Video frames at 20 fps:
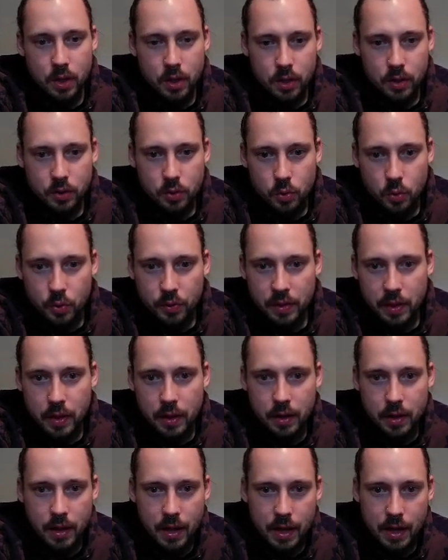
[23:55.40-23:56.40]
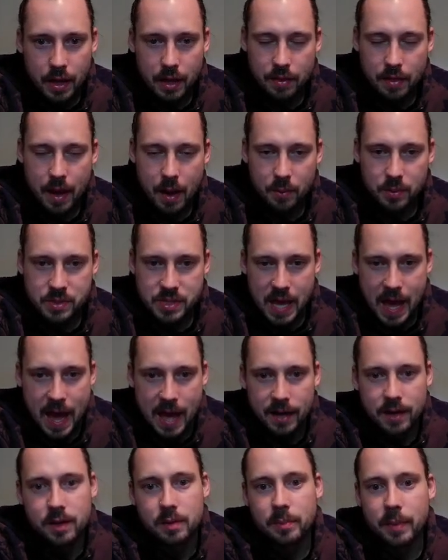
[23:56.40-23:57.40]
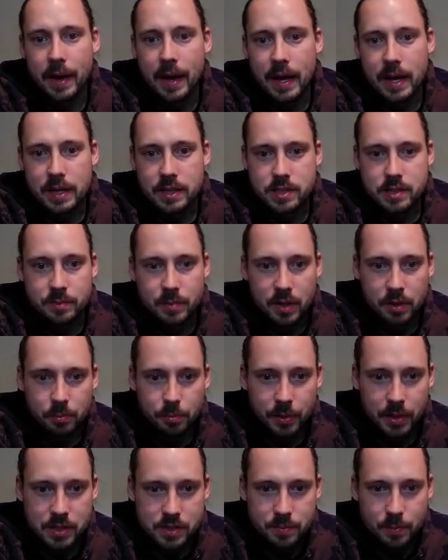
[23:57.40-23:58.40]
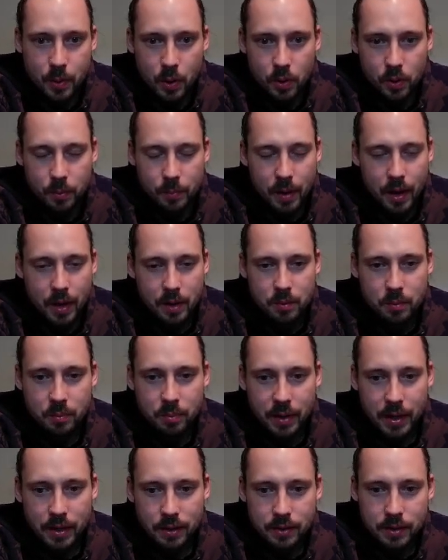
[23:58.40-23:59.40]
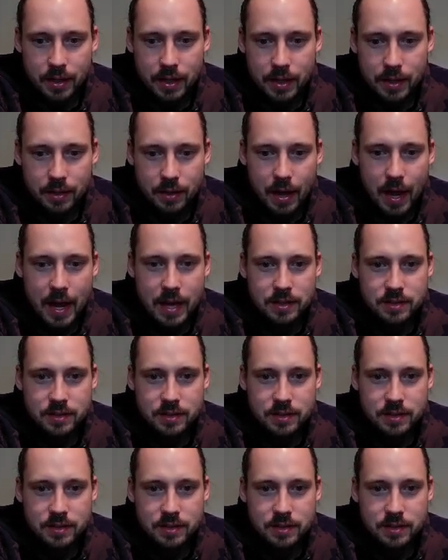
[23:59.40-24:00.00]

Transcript: Cool that that was added by Smithplayspokemon, but I'd